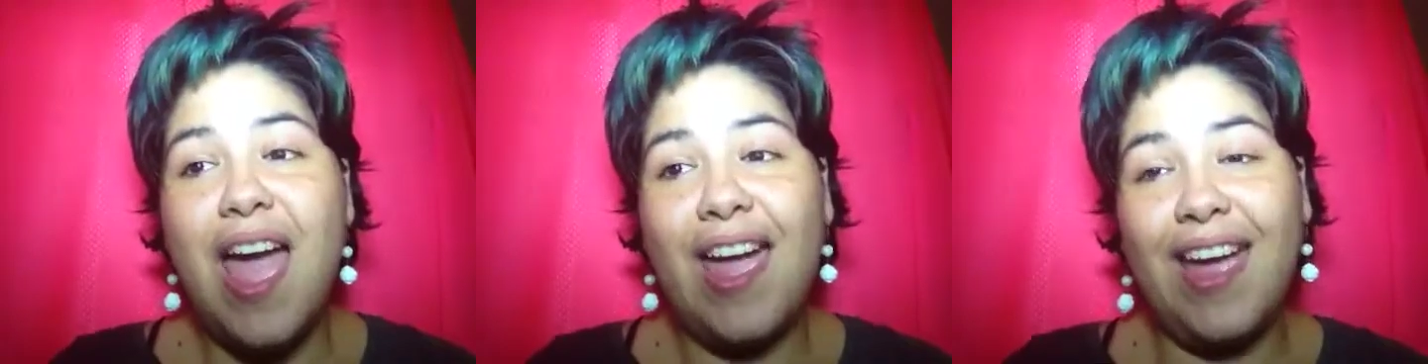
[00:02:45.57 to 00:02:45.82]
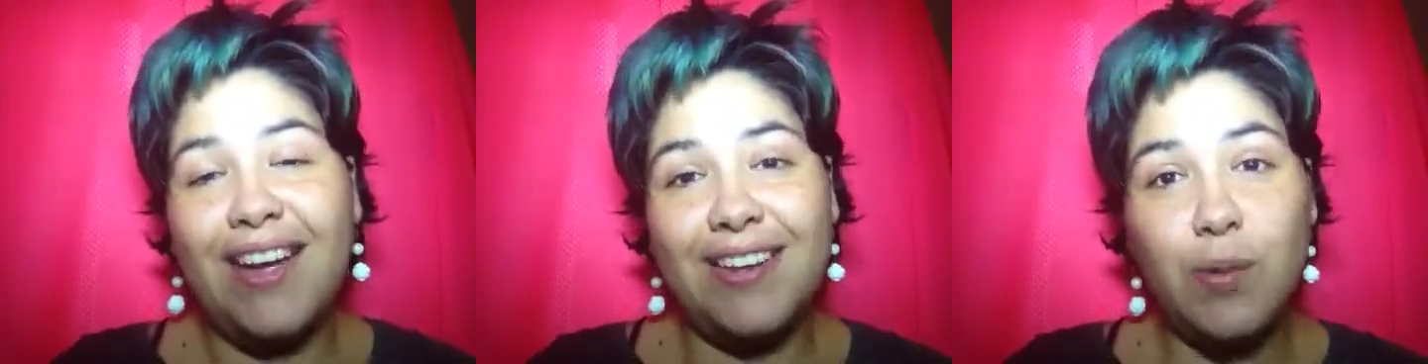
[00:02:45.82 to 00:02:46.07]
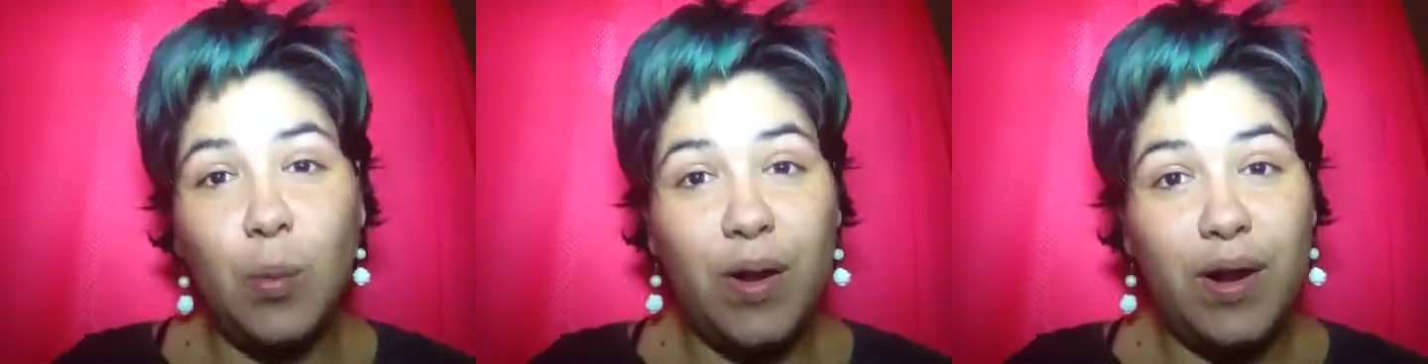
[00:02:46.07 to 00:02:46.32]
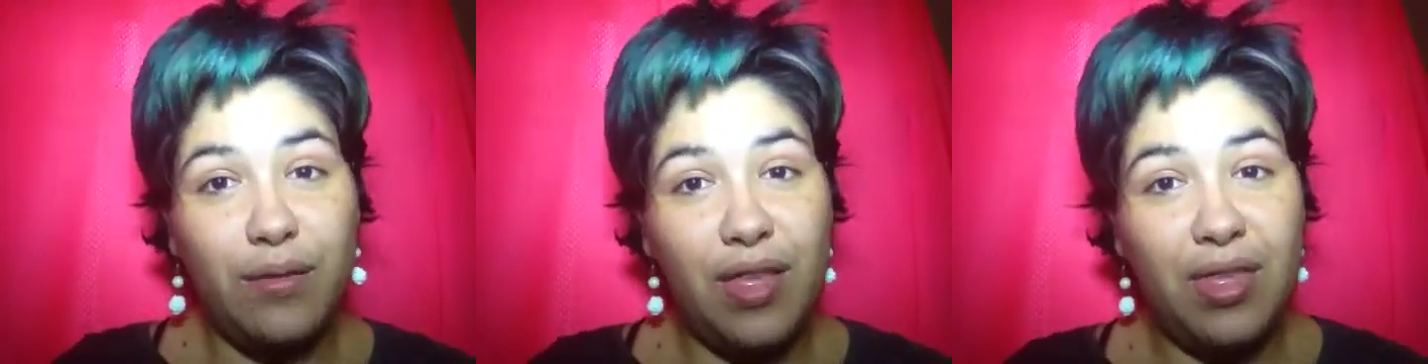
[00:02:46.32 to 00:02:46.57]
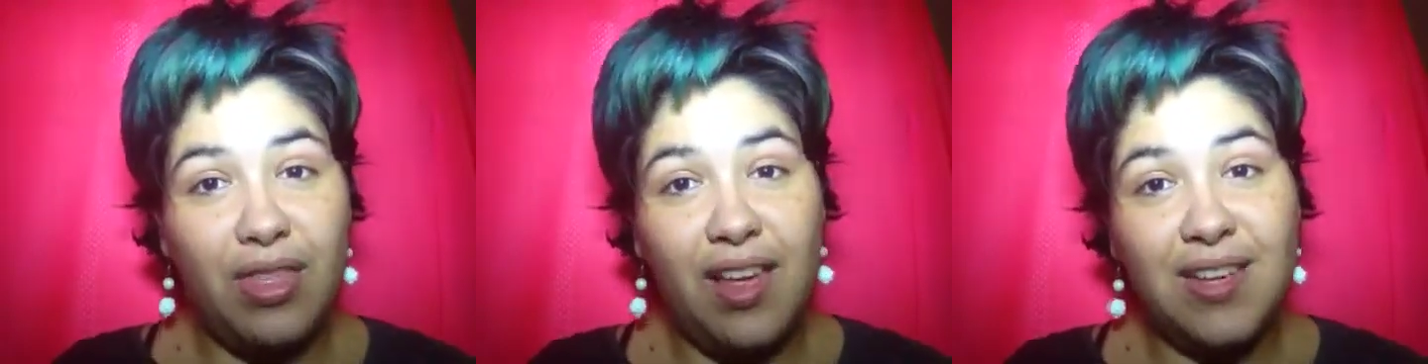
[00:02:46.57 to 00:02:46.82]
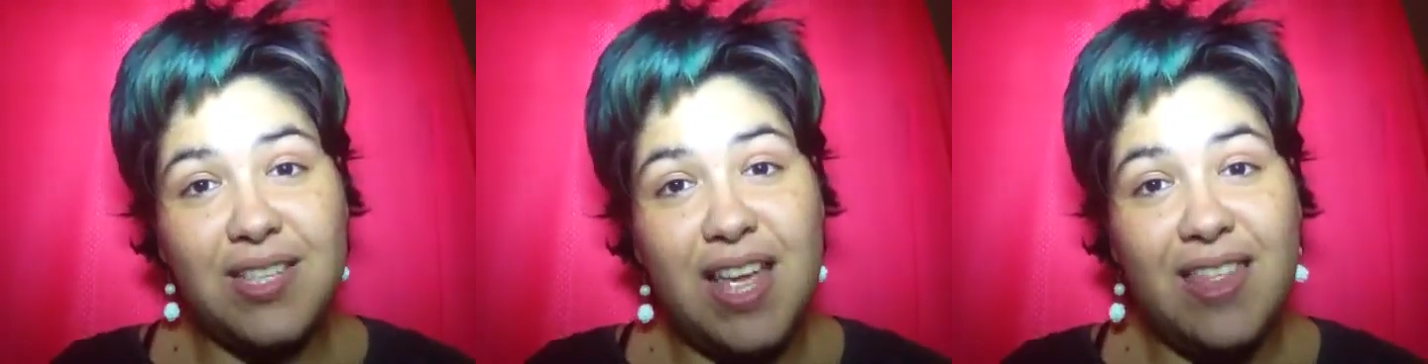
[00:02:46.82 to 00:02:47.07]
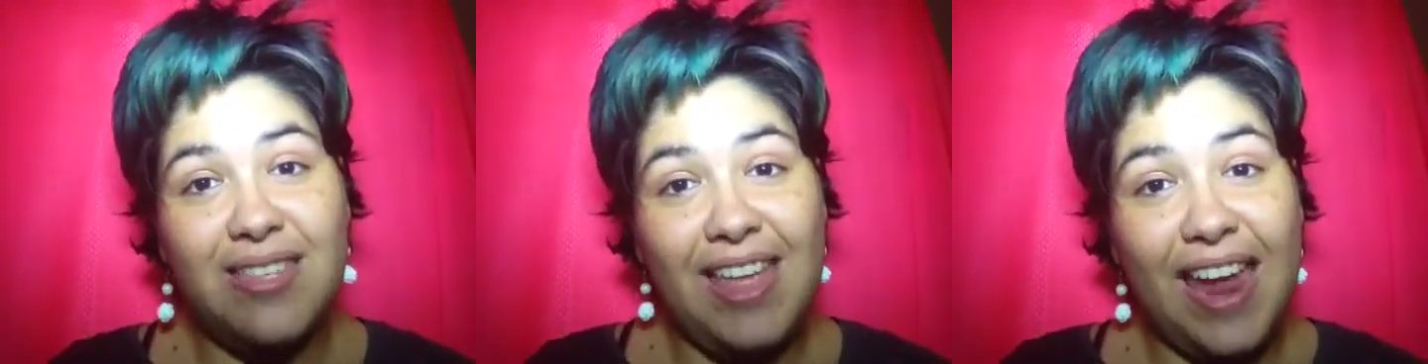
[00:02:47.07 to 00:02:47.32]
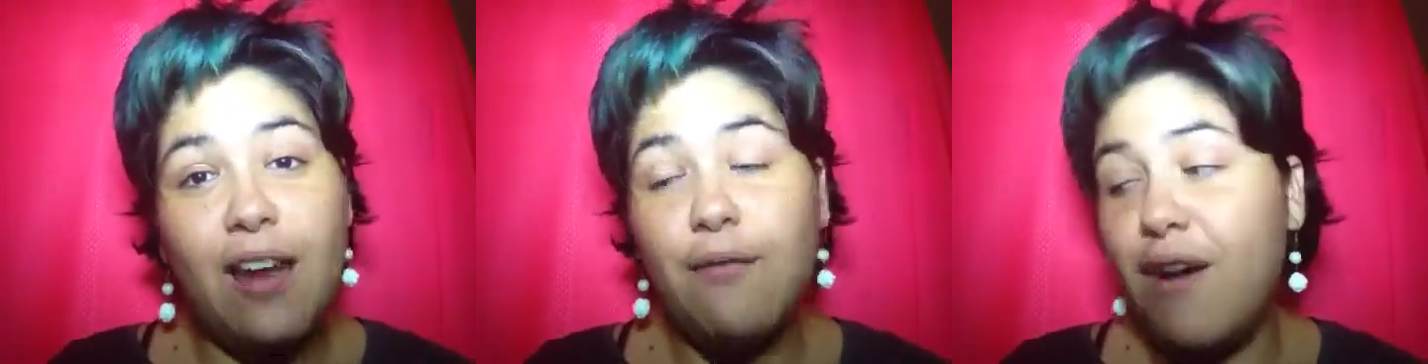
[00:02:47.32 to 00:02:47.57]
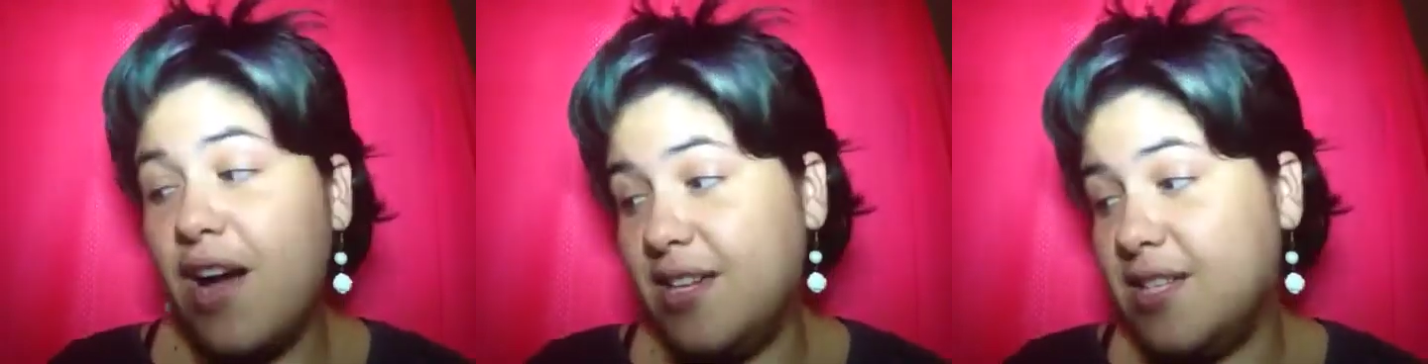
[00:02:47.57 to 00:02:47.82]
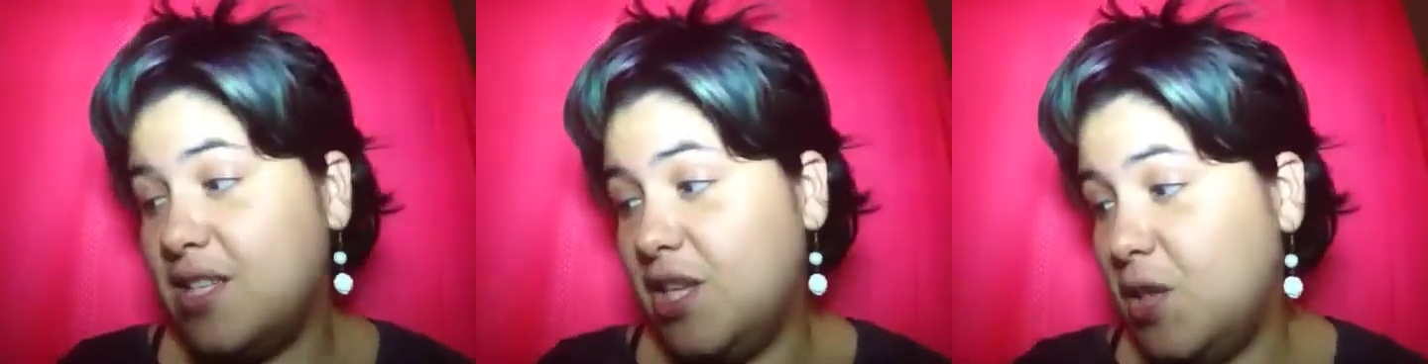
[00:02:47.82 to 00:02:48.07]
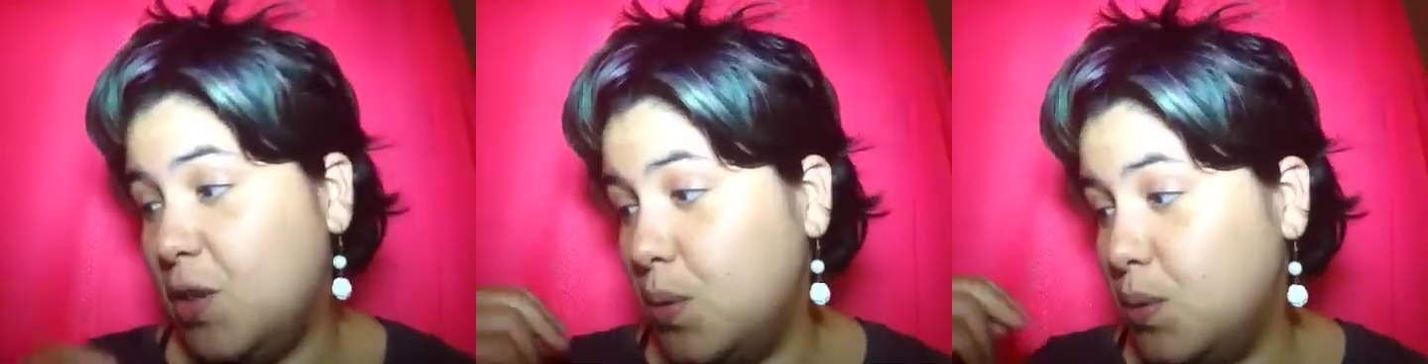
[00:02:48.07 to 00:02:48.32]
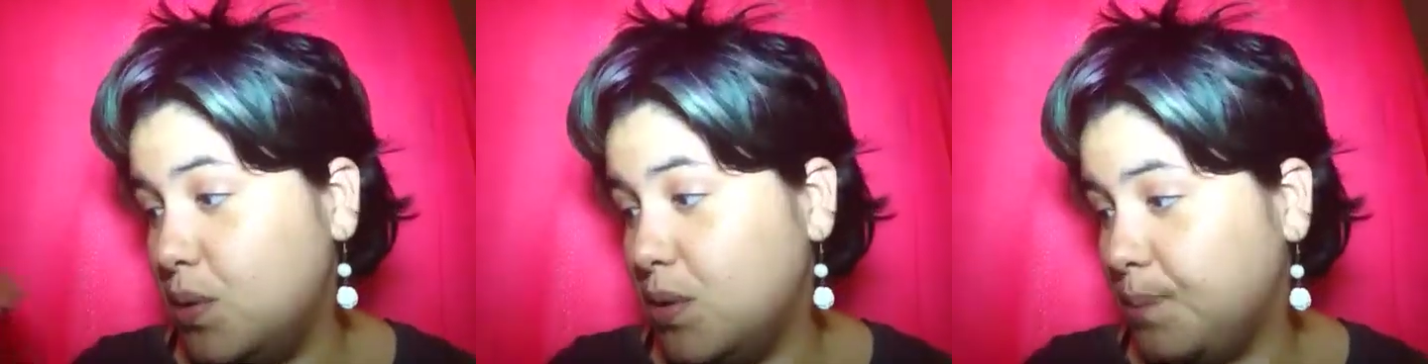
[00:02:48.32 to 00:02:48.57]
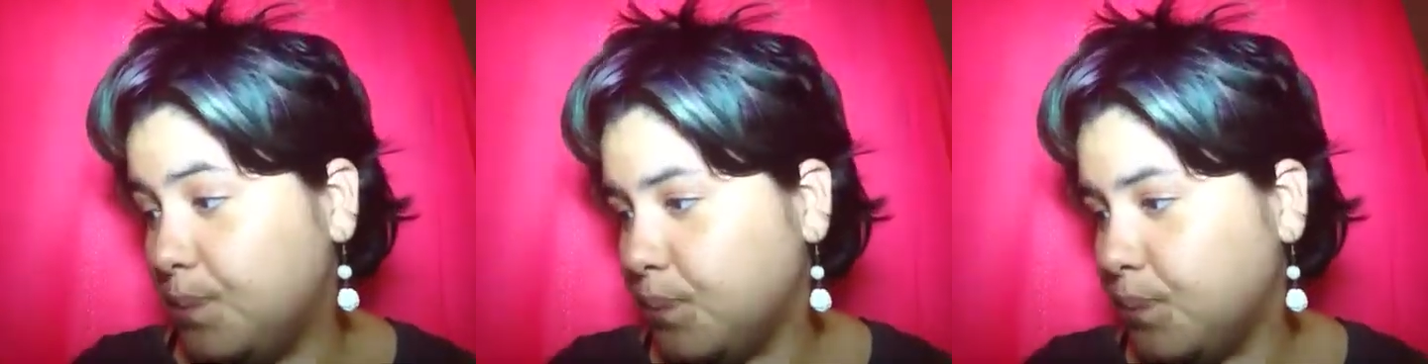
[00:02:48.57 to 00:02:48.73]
And one of the things that they advised to use